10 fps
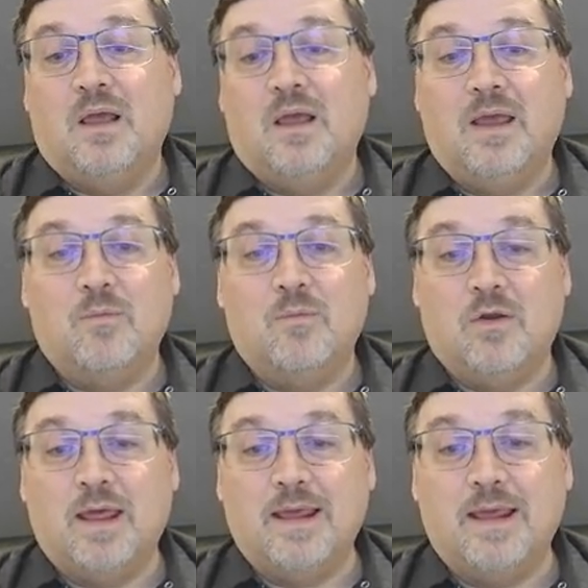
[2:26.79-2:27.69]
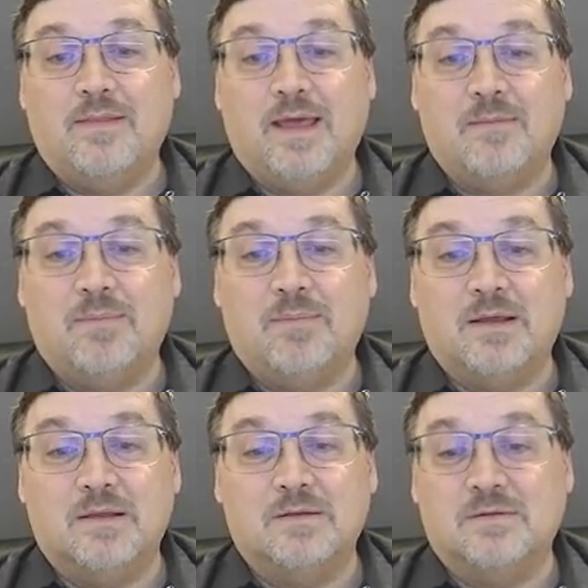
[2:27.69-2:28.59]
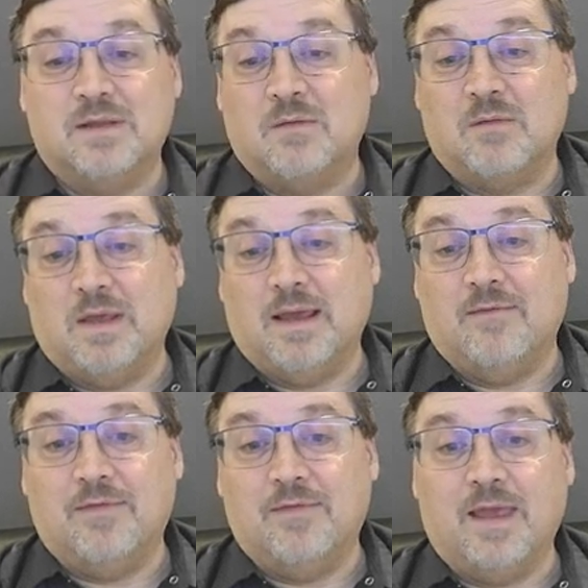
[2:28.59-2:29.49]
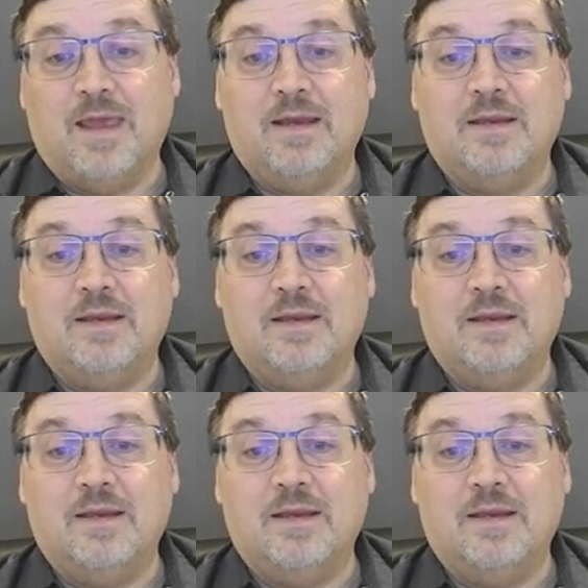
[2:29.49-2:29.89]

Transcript: And we don't like that because then we have the 80s.